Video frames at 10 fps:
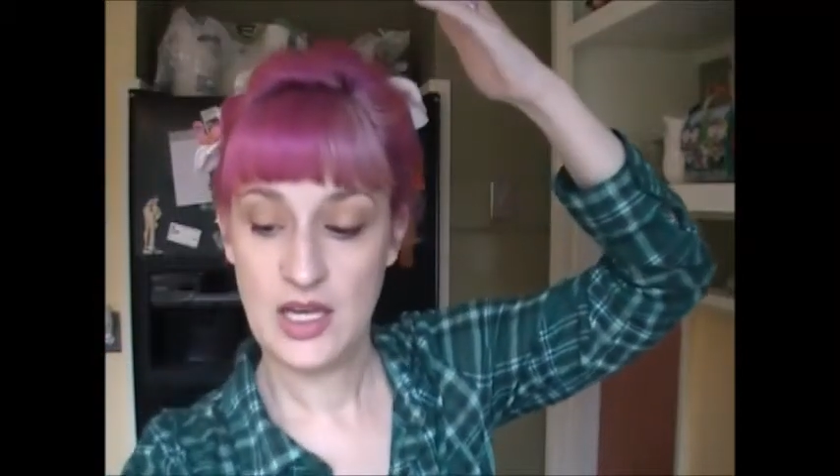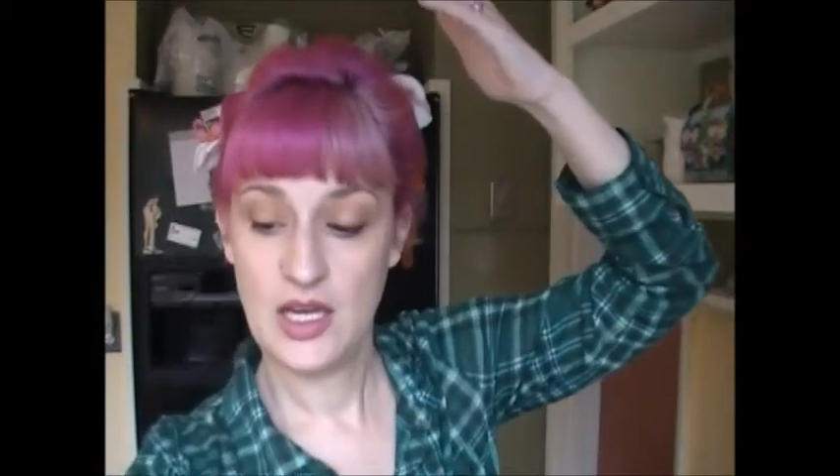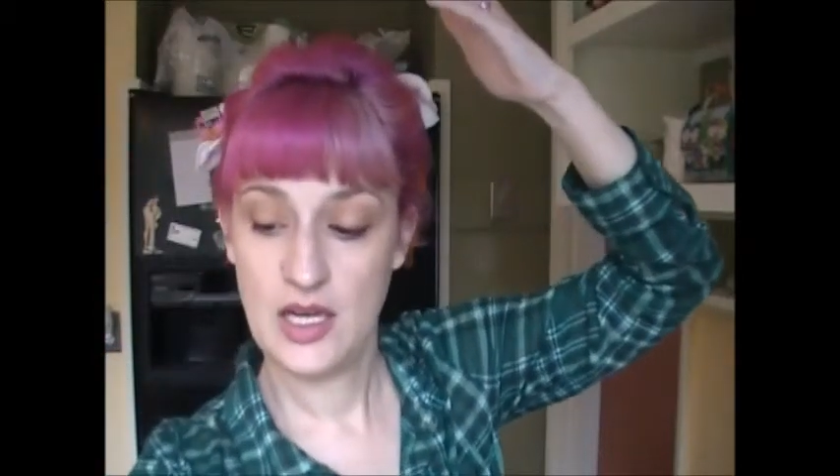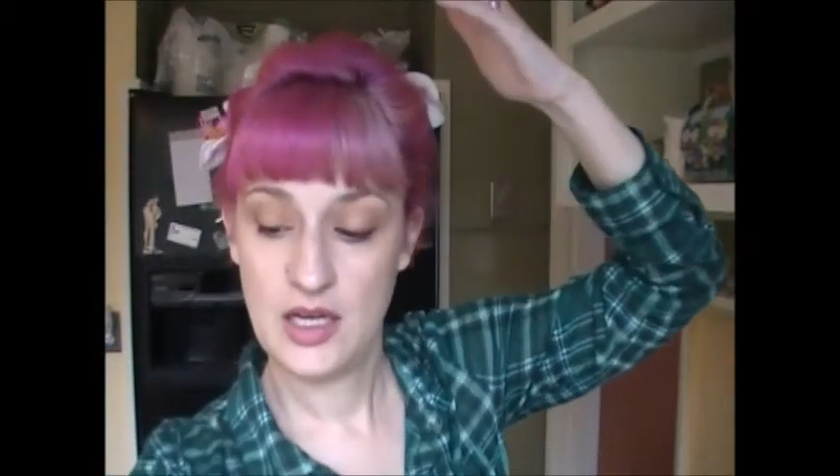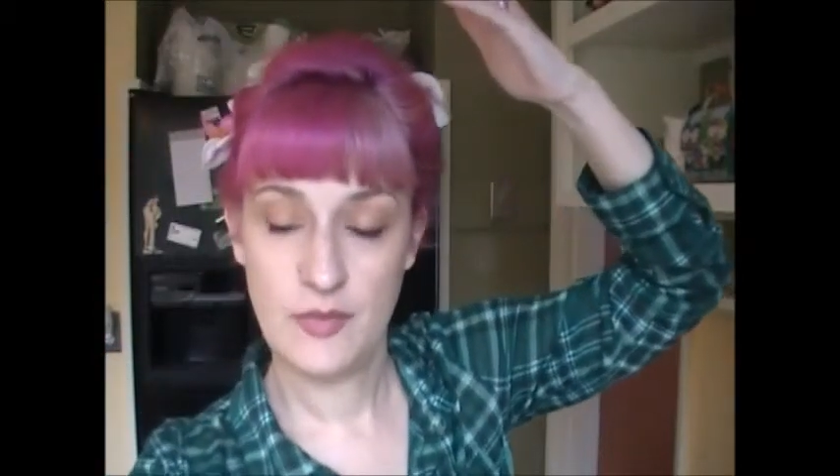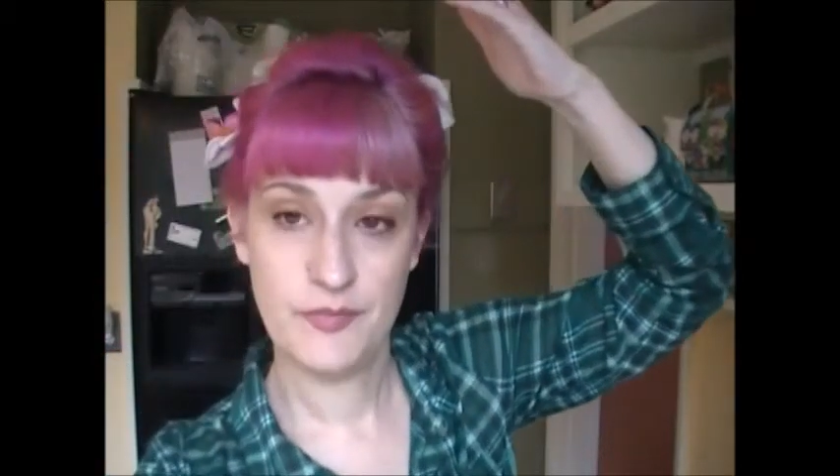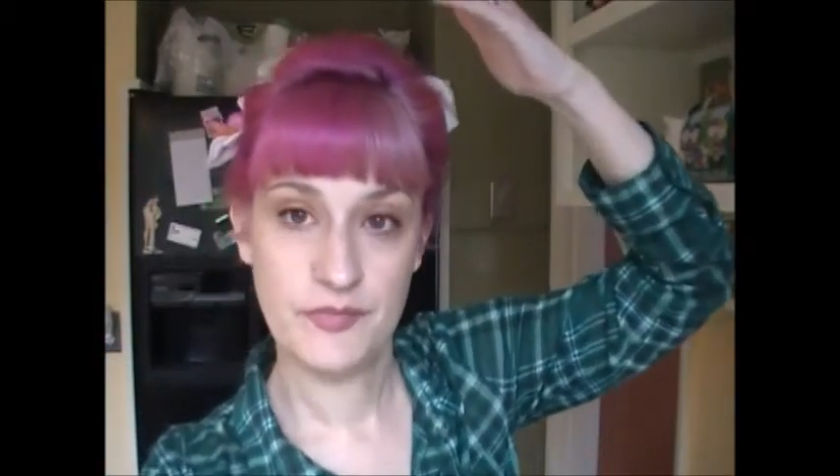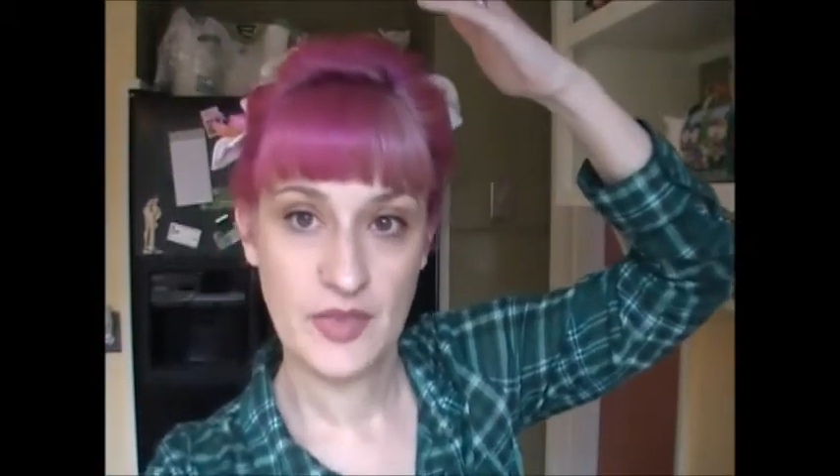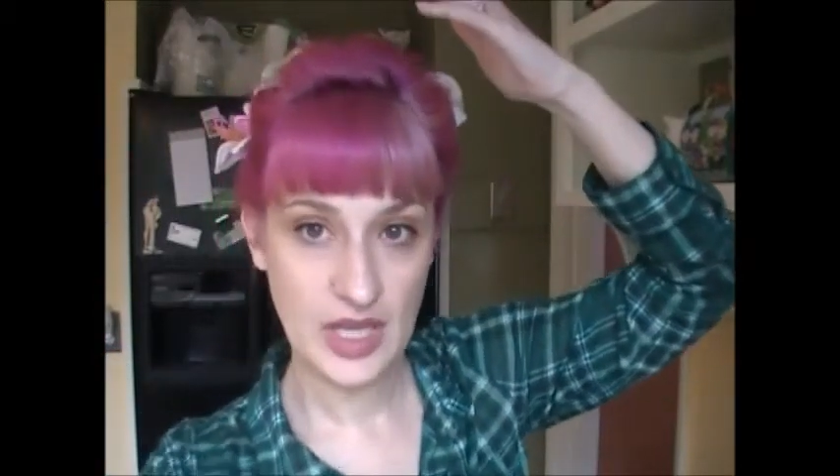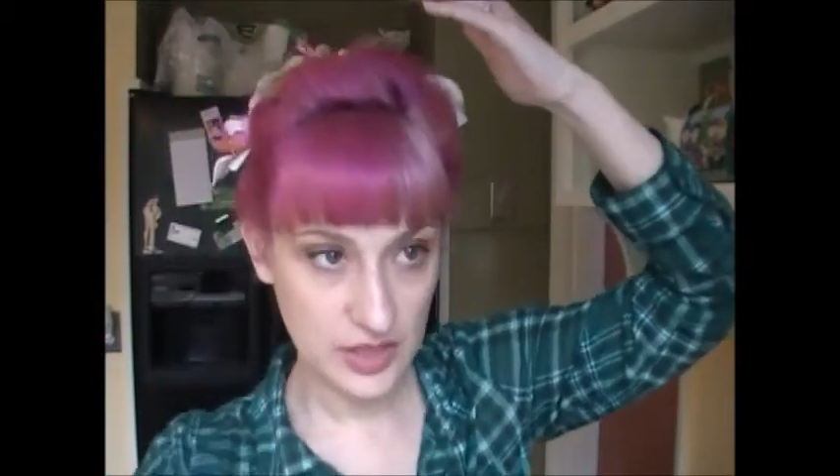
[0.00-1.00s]

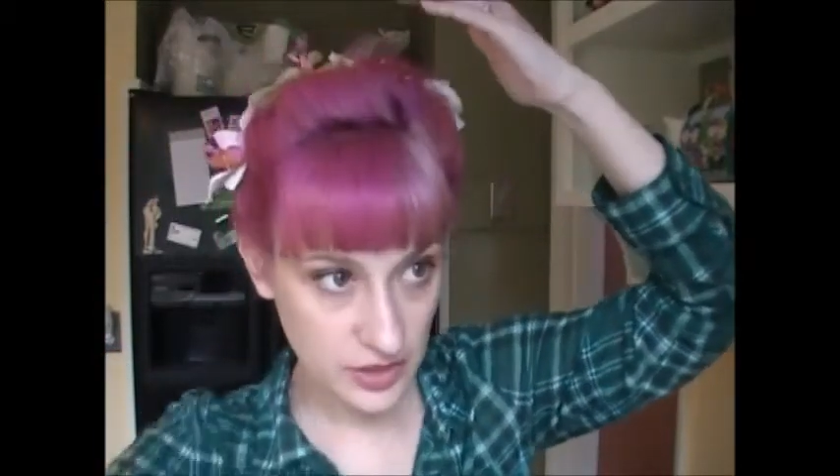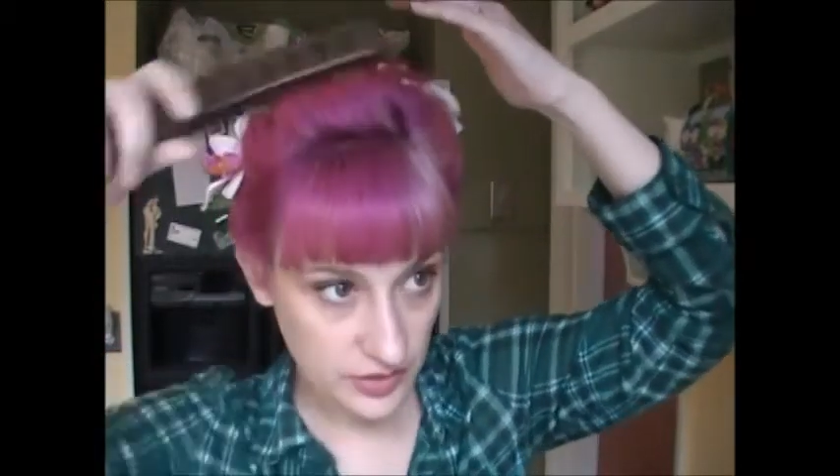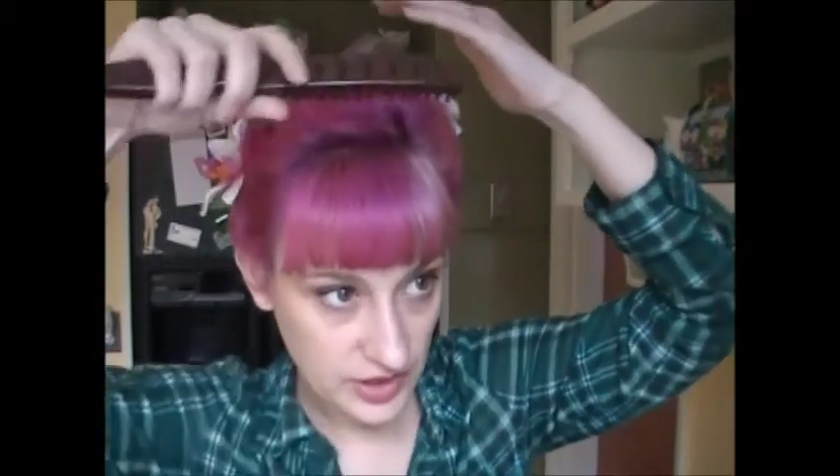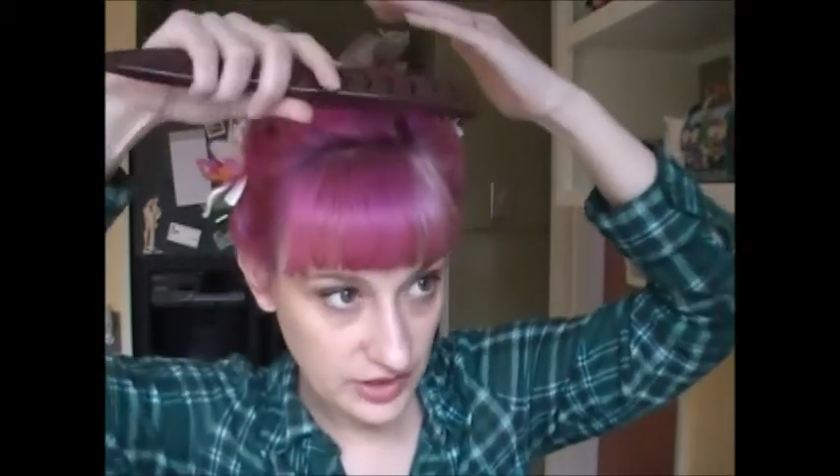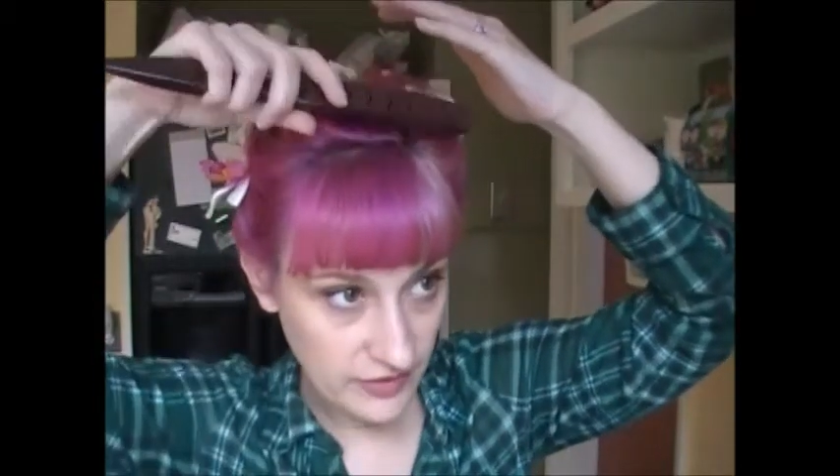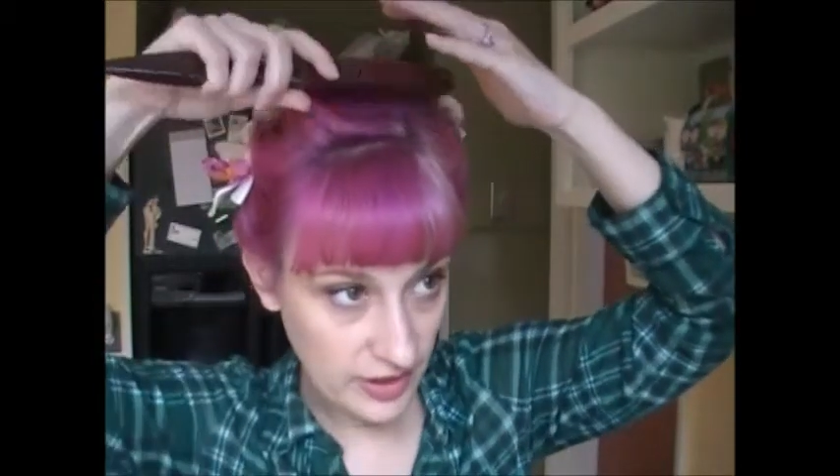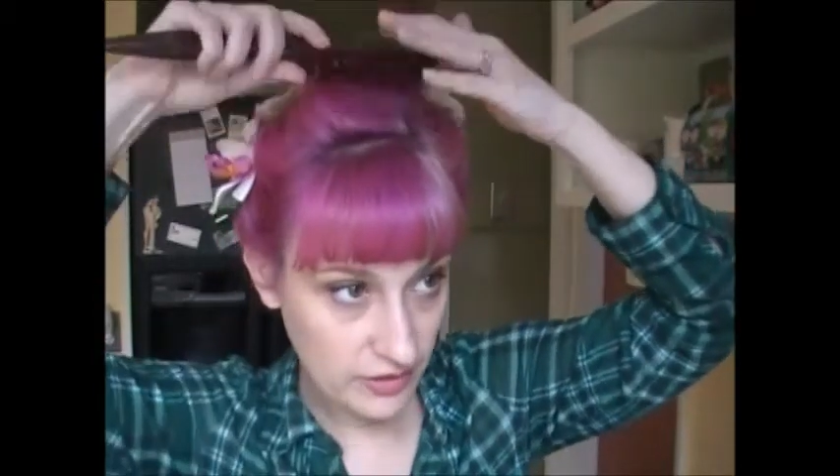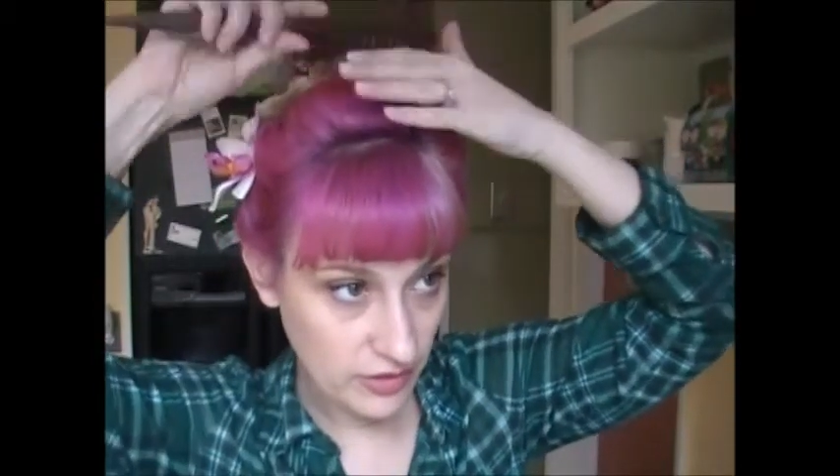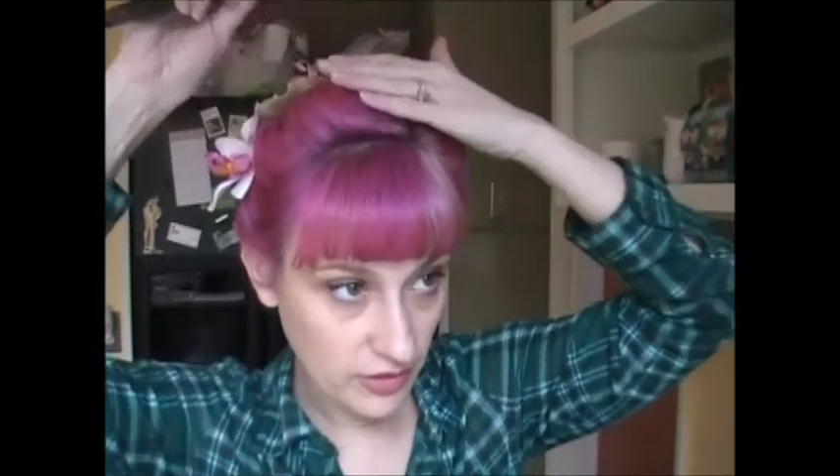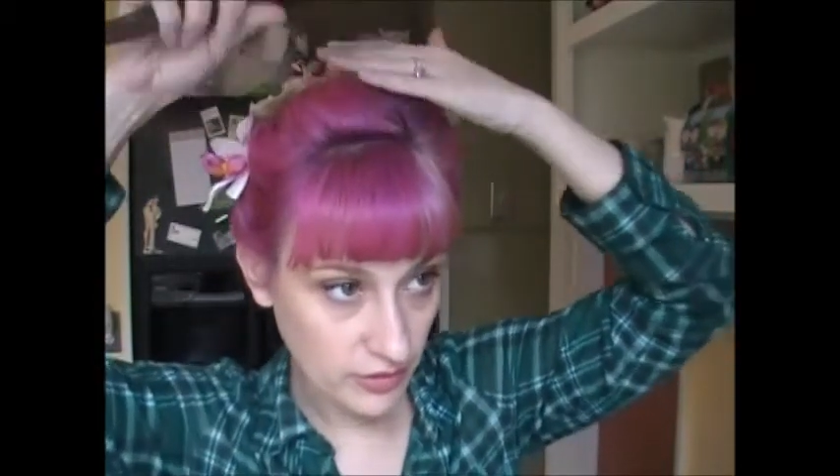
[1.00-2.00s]
And using the Velcro